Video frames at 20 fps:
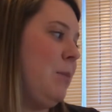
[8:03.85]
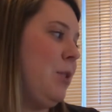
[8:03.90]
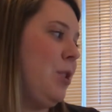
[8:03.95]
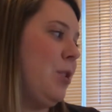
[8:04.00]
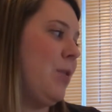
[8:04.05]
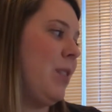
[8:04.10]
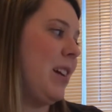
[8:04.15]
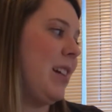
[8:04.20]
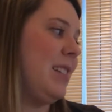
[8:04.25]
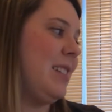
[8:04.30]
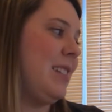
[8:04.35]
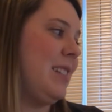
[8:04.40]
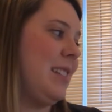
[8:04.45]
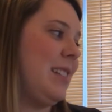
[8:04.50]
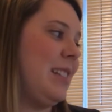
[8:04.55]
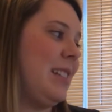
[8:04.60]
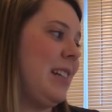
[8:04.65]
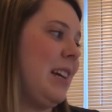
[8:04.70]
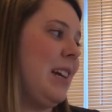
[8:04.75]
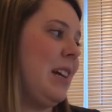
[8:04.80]
you are
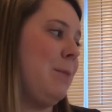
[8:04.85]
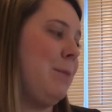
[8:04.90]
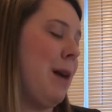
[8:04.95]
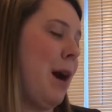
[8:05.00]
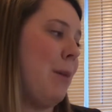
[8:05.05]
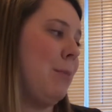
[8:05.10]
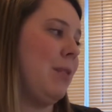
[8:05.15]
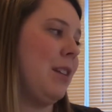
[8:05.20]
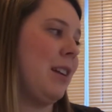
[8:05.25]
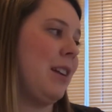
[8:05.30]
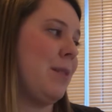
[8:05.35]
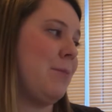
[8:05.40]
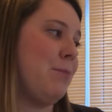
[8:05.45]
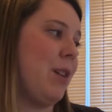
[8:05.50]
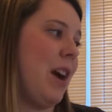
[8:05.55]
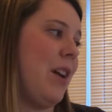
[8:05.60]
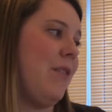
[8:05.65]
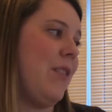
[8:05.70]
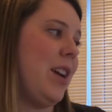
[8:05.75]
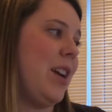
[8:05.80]
consistent in public and
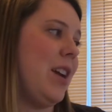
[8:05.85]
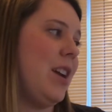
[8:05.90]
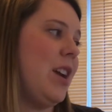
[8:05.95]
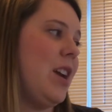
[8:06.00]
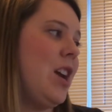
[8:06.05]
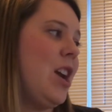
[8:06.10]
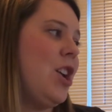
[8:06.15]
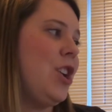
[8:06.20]
private.